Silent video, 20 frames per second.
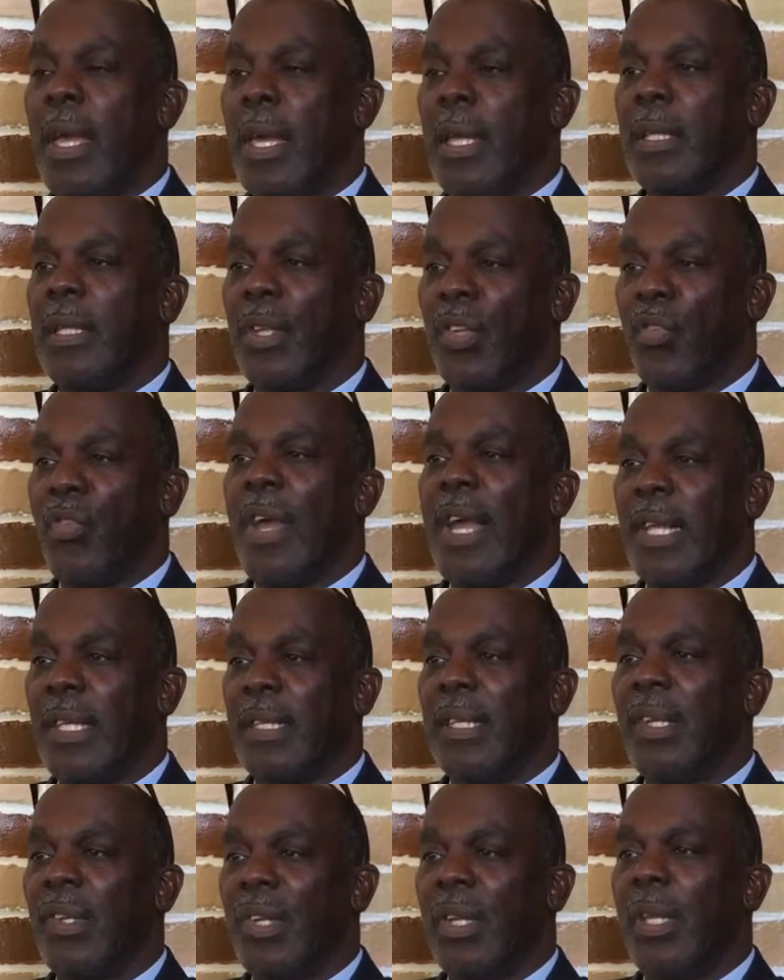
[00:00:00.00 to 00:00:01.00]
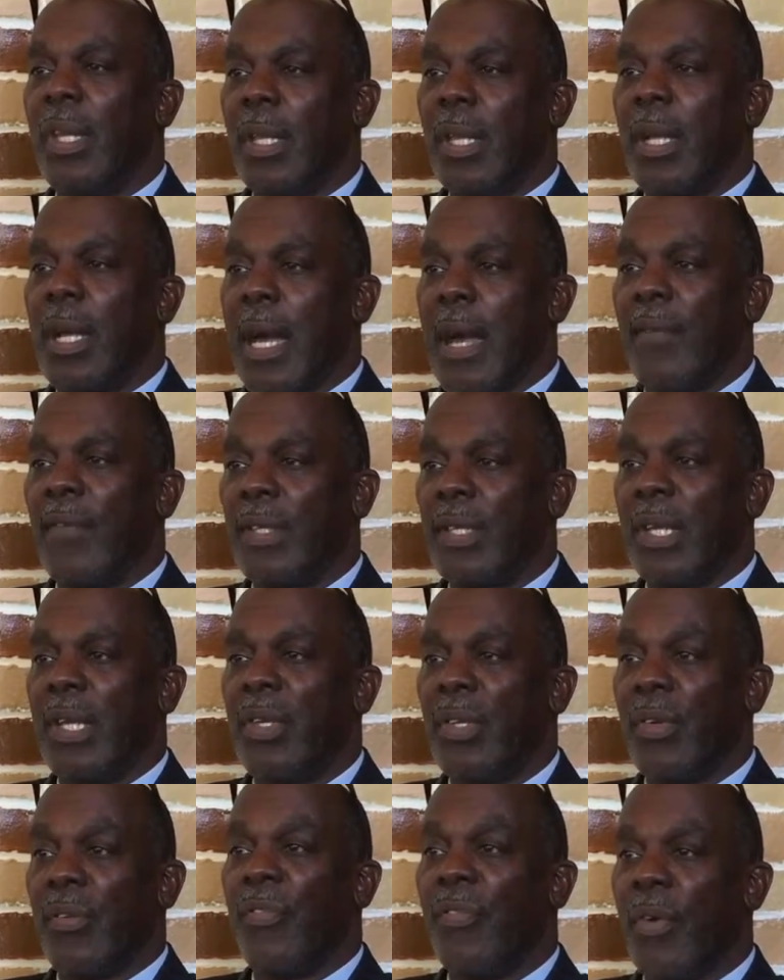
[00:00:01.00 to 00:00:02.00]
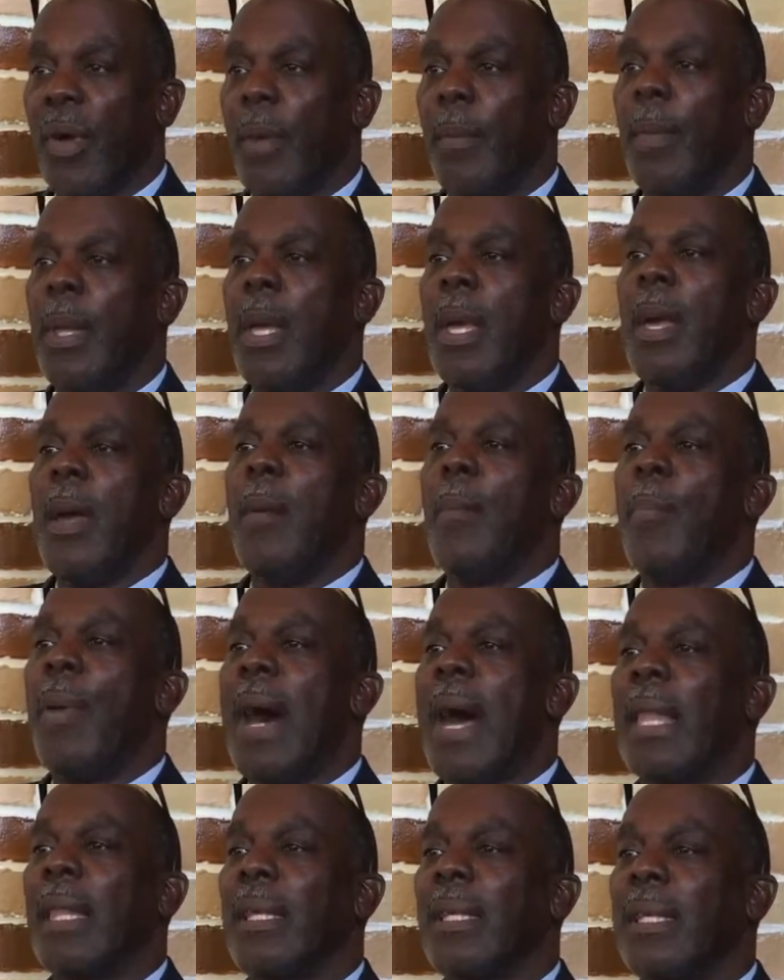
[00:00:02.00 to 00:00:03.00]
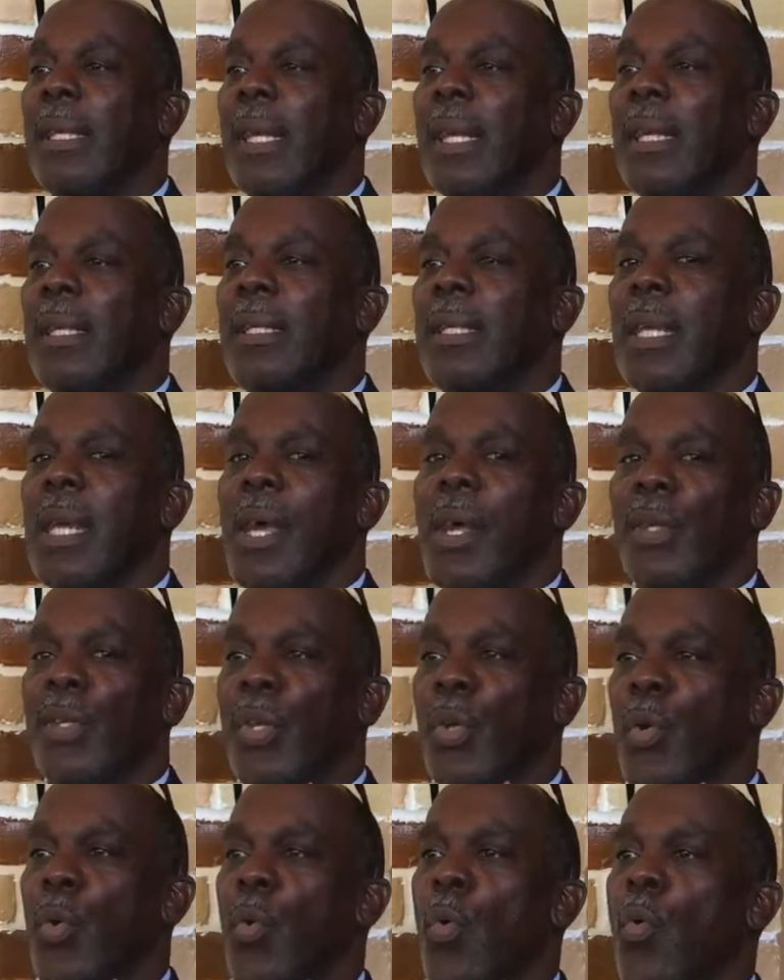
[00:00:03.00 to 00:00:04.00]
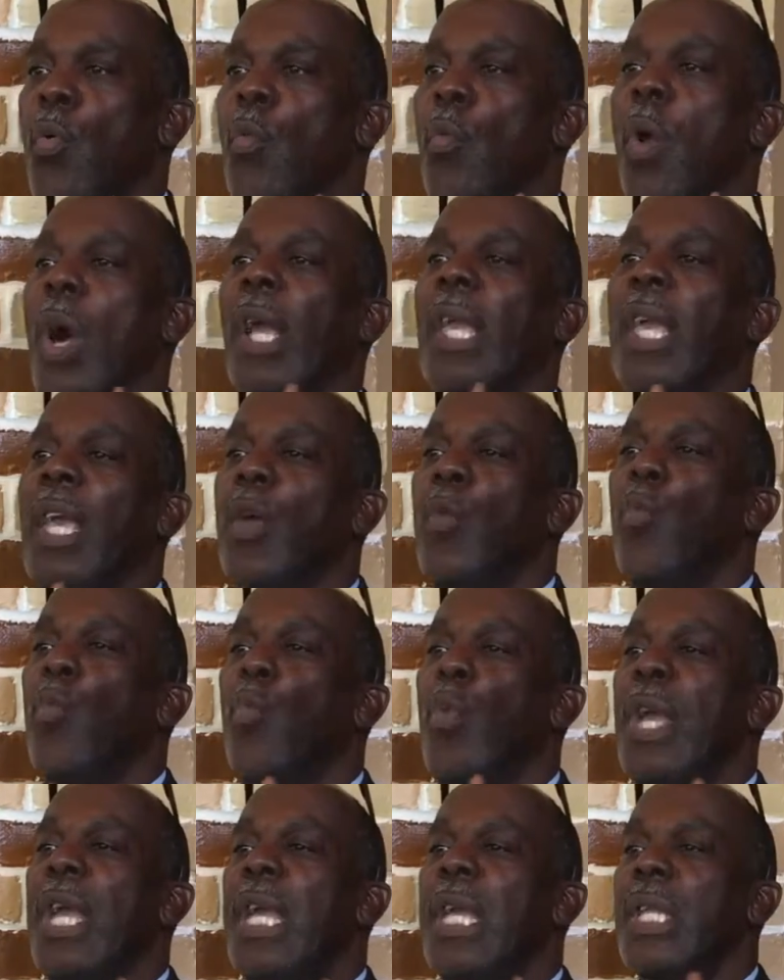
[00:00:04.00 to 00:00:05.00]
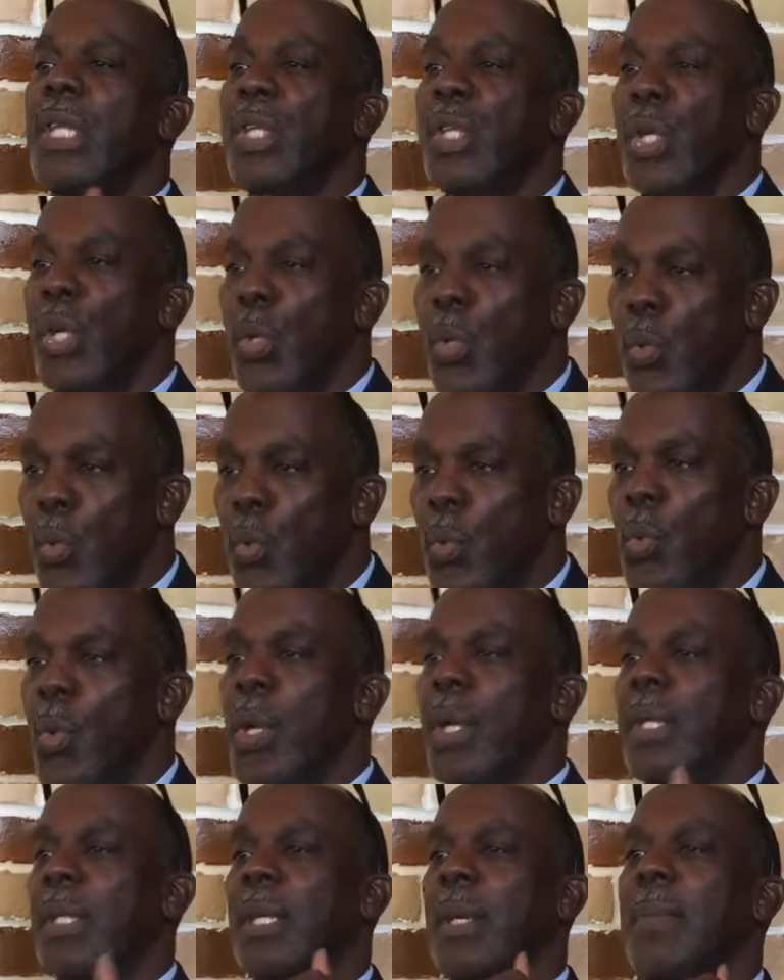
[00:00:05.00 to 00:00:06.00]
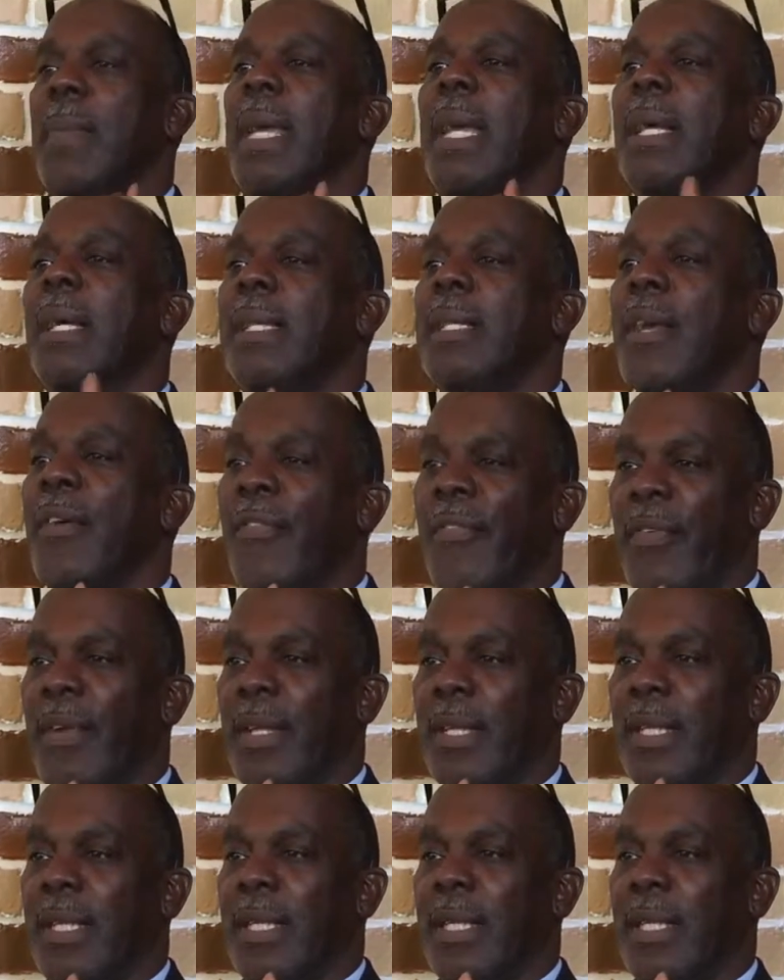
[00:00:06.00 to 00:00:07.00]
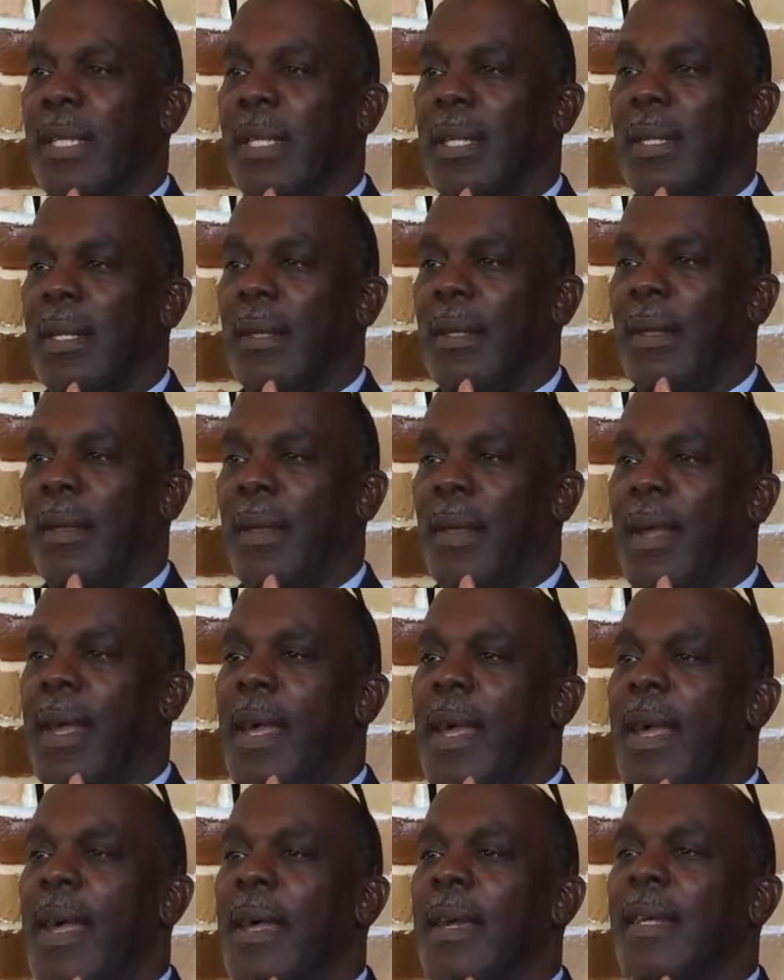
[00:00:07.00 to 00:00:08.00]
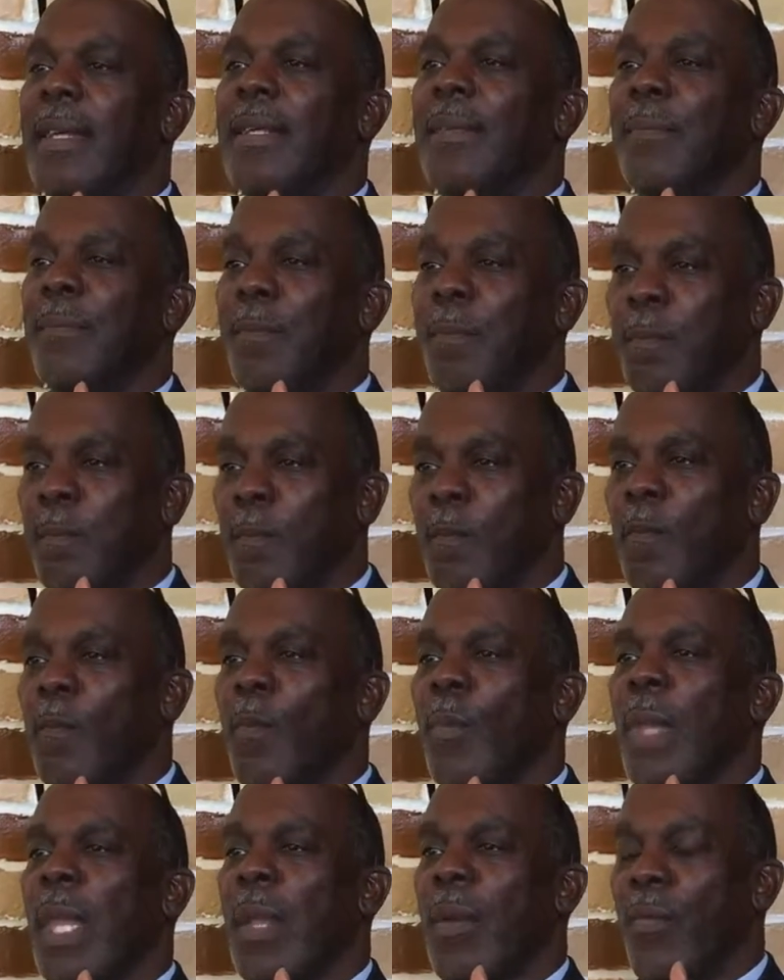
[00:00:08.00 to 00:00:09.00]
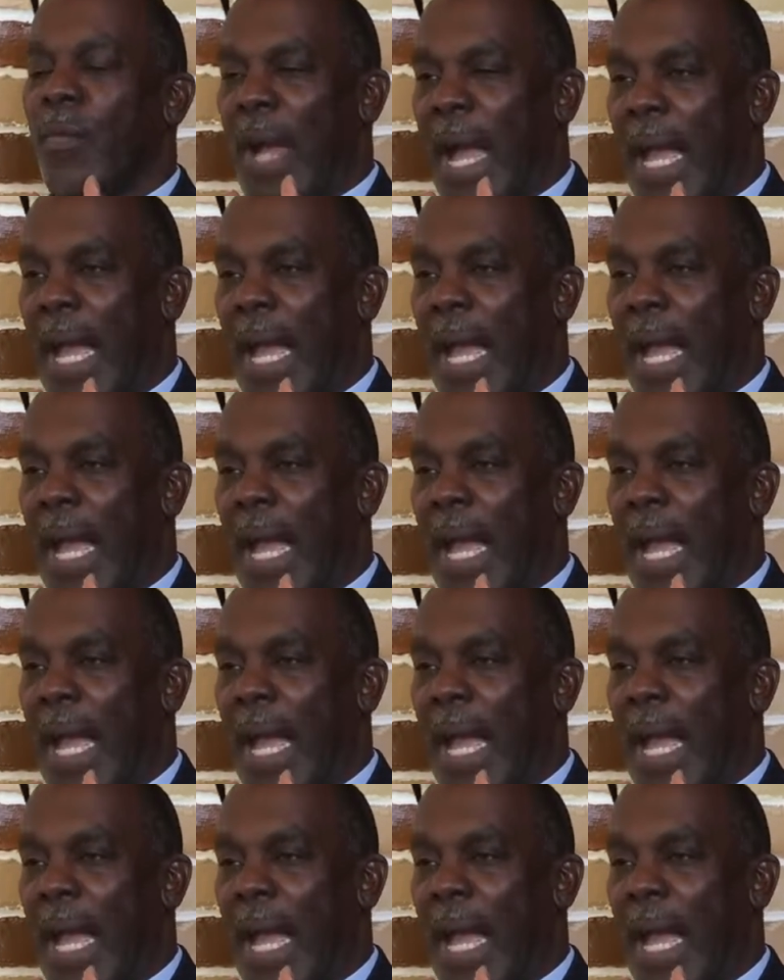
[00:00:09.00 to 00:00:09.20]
is a transition in the conversation from politics to what can we do to make a difference. And the informant makes that transition.